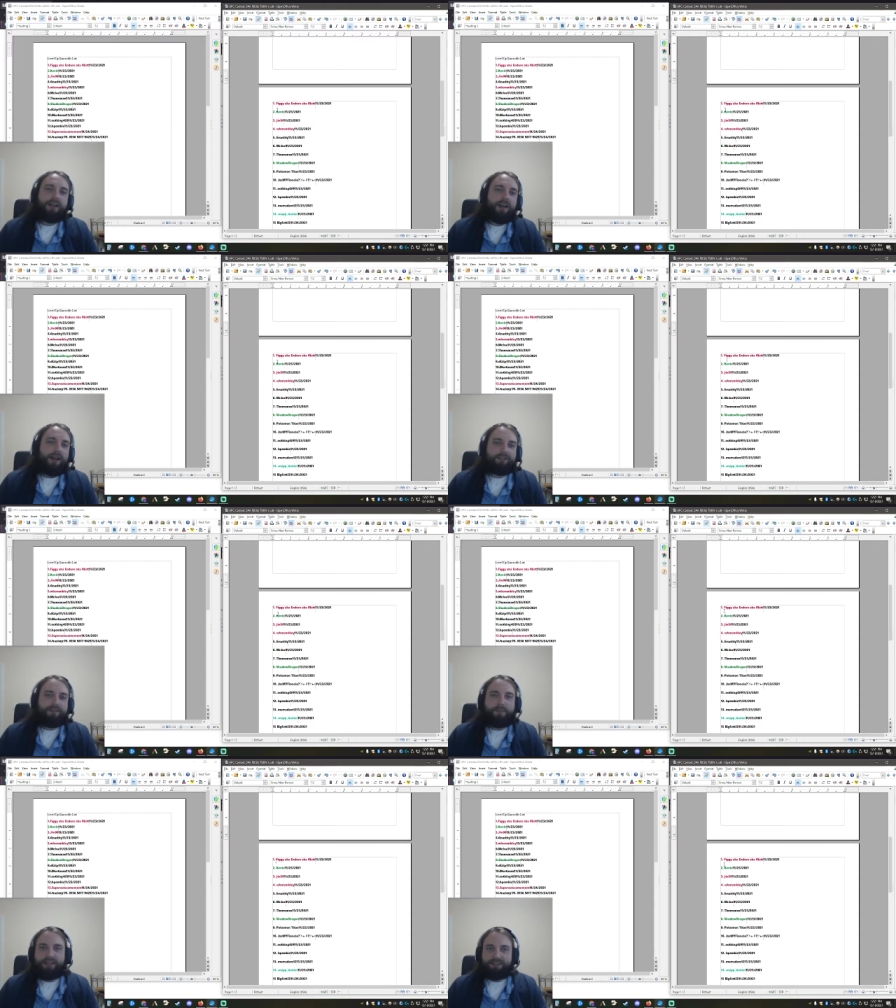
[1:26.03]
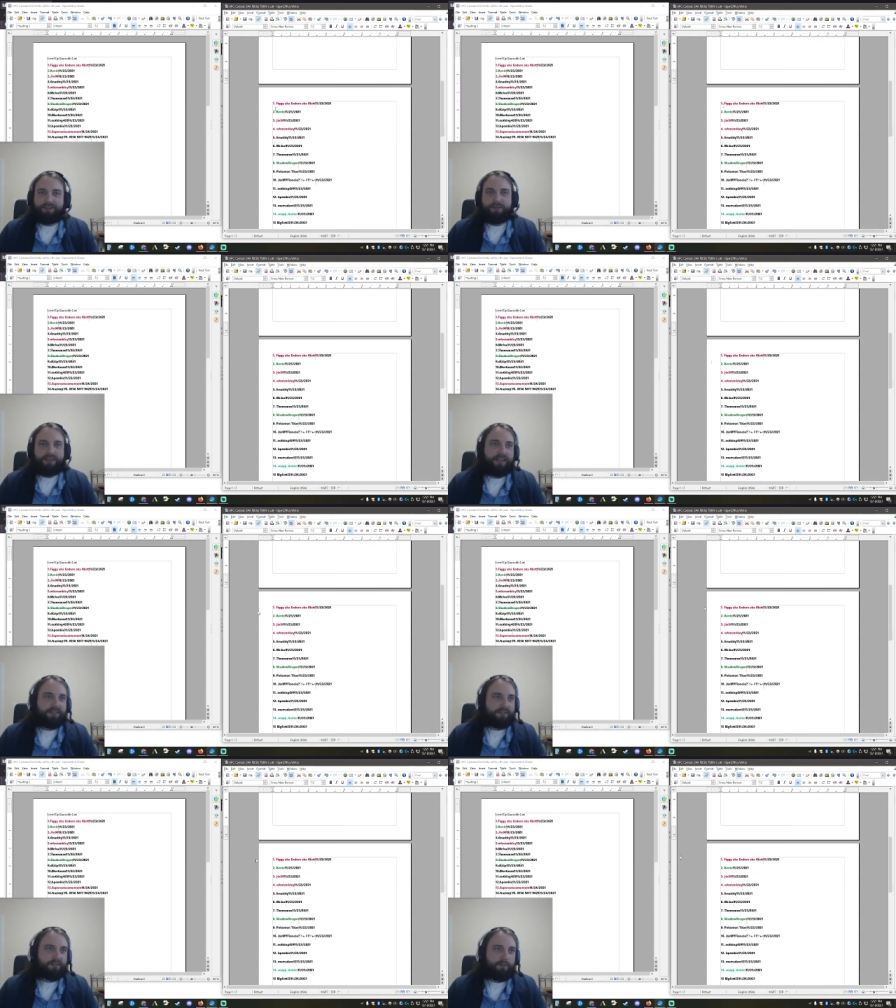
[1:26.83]
Uh, something something
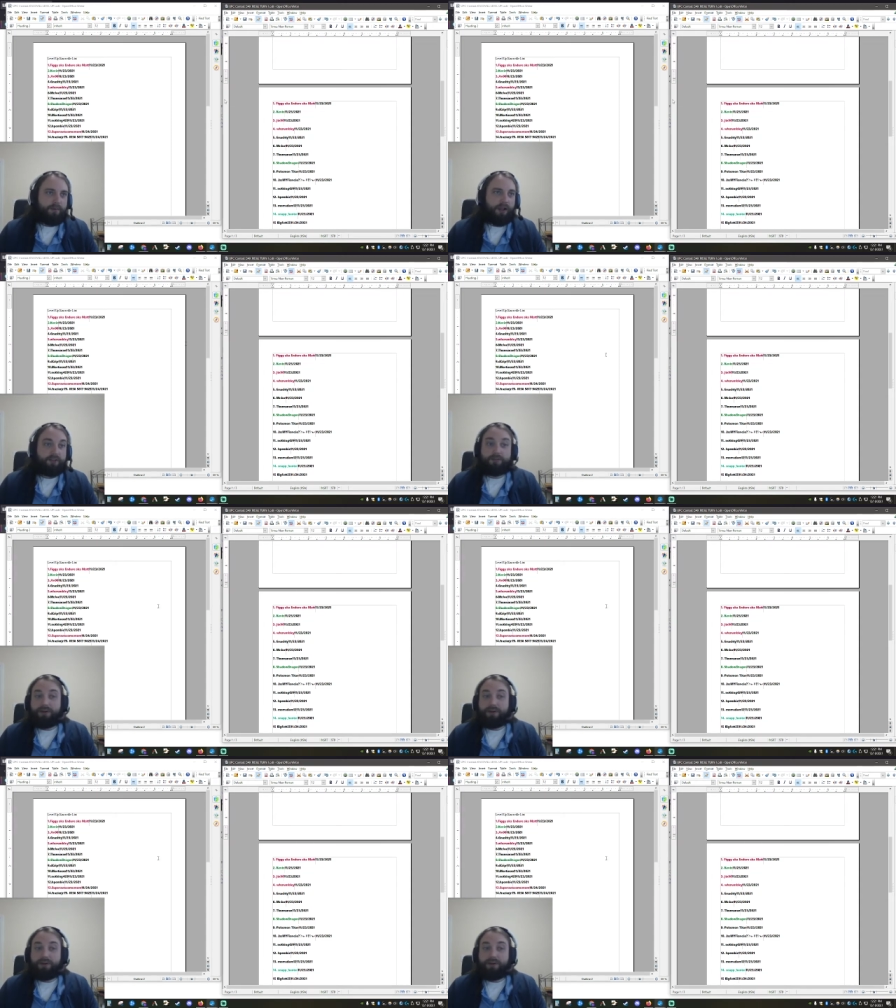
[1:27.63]
nice as an apology.